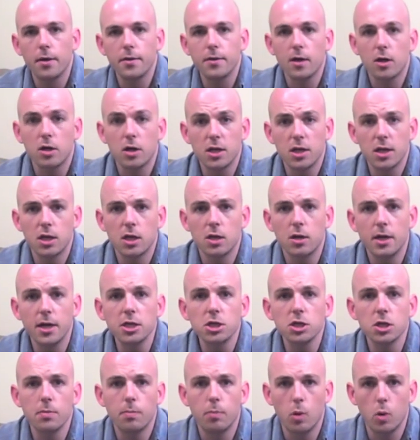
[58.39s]
the
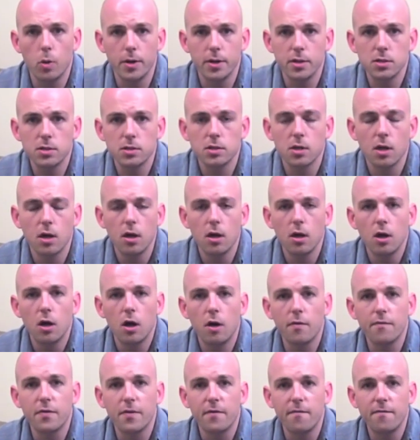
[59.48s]
articulation points
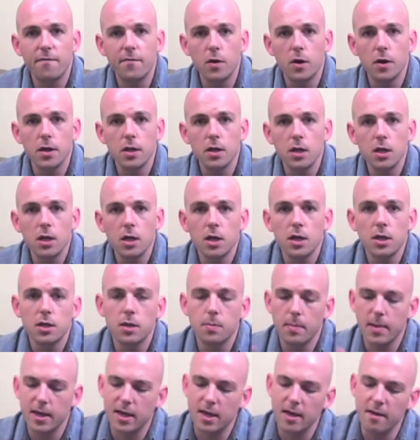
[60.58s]
of the foot
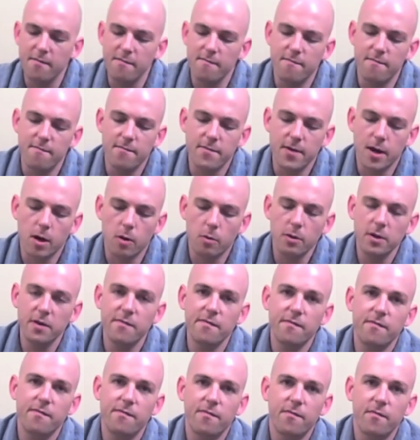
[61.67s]
to make a very
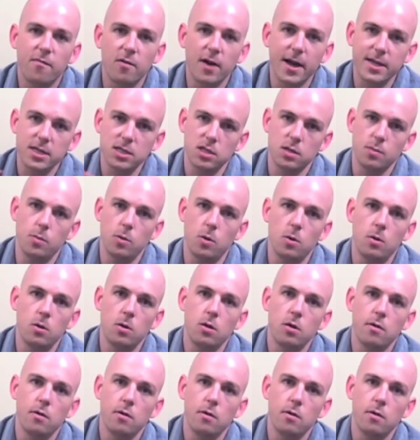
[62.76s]
flexible